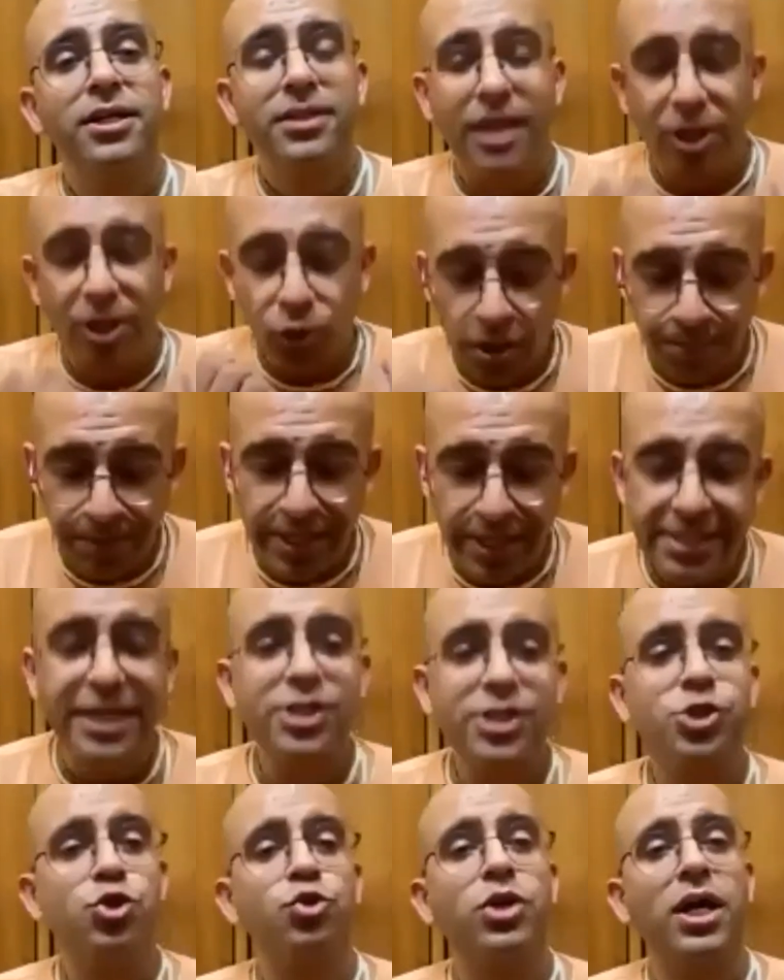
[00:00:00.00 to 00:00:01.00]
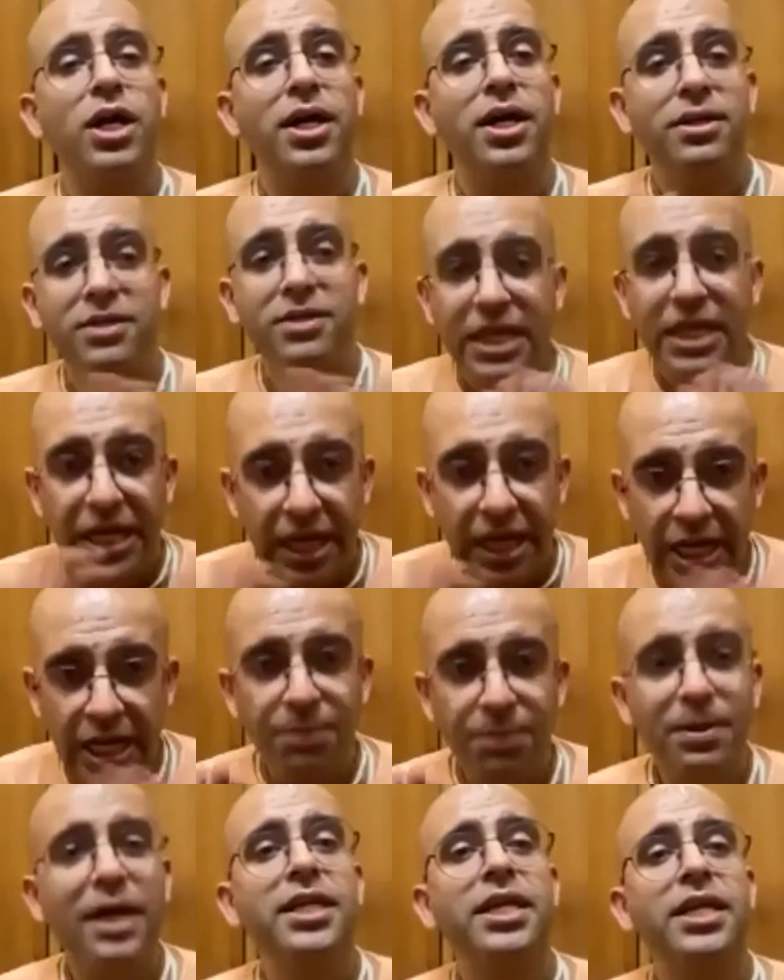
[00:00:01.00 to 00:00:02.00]
Tarorapi Sahishruna,
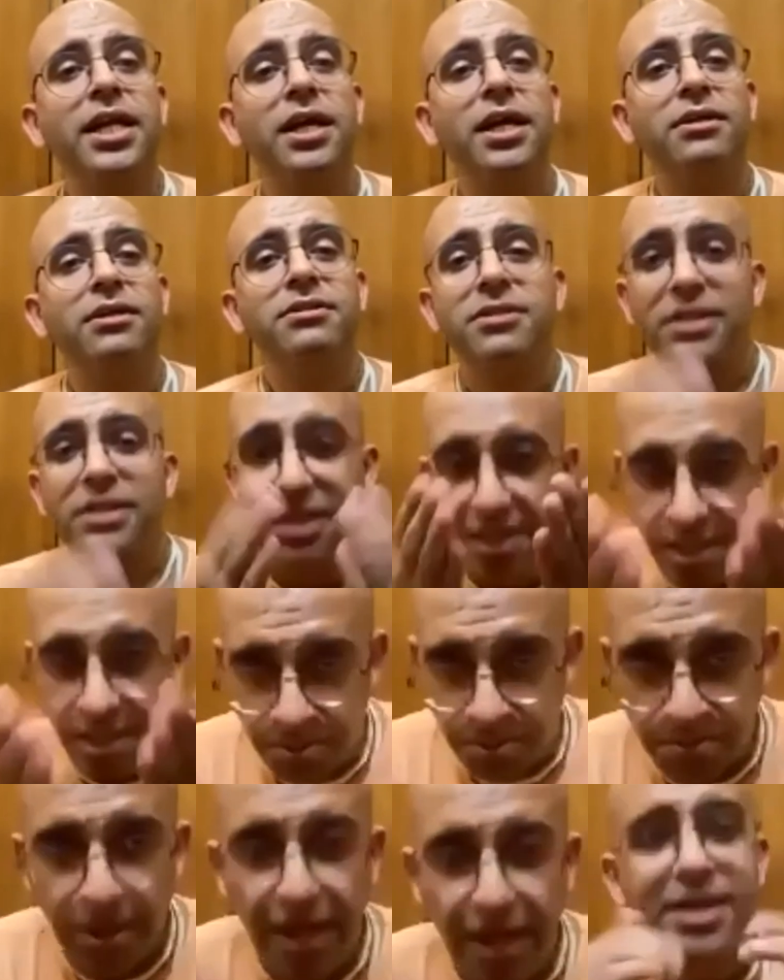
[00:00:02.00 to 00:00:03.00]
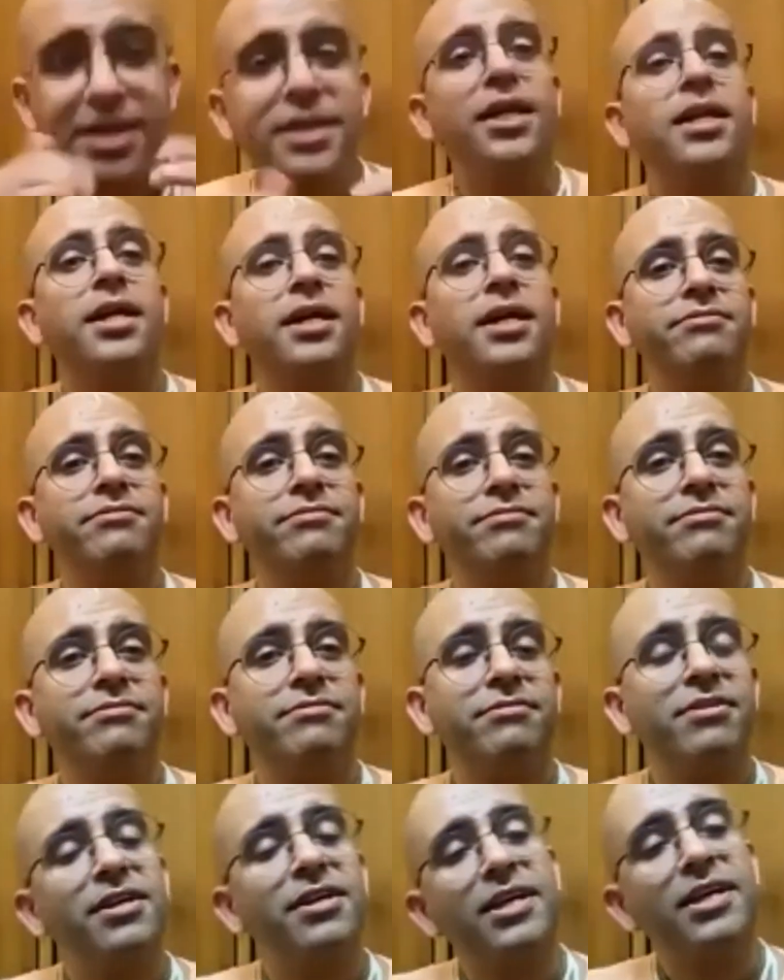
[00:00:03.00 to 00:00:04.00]
Amanina, Manadena.
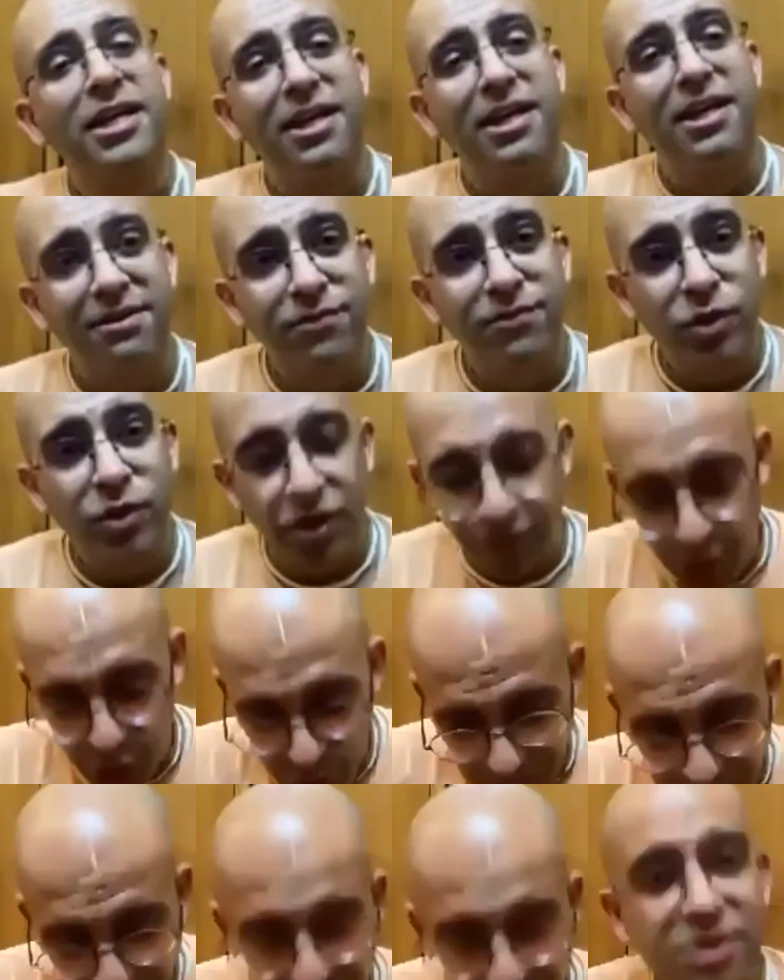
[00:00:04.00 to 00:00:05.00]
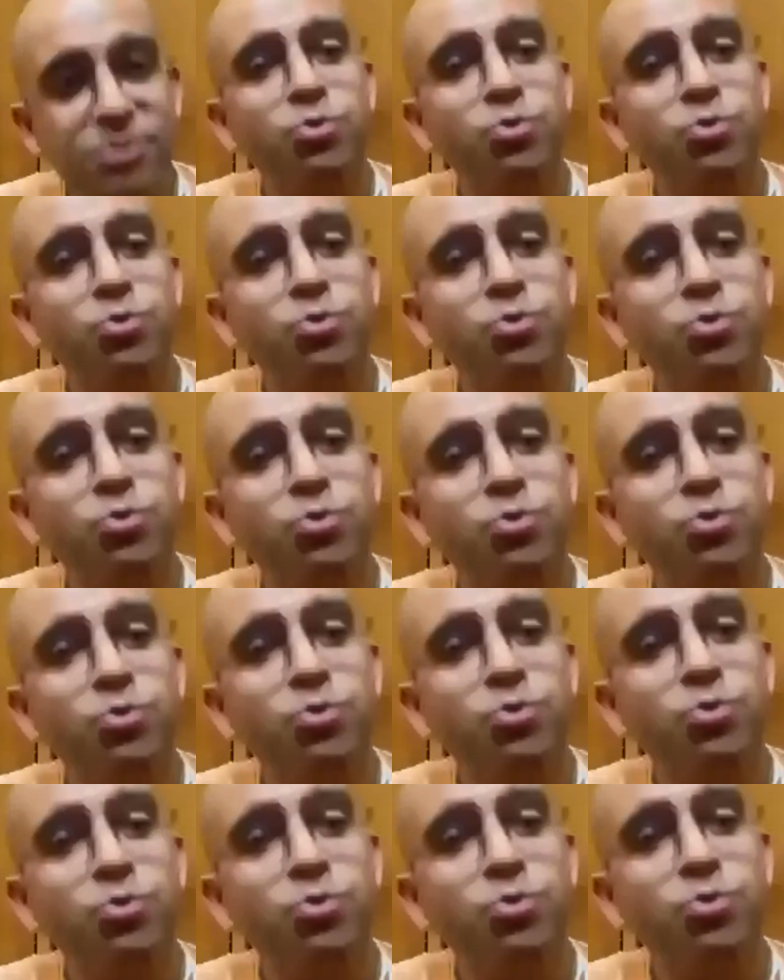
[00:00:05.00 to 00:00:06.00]
We should have this mood
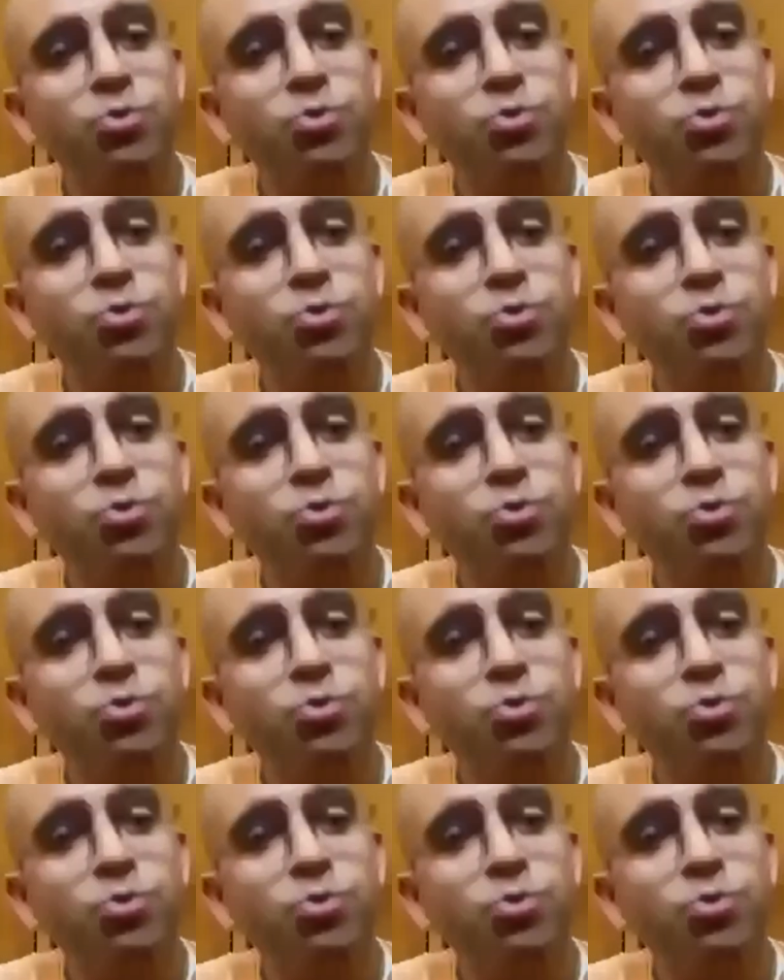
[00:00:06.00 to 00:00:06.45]
that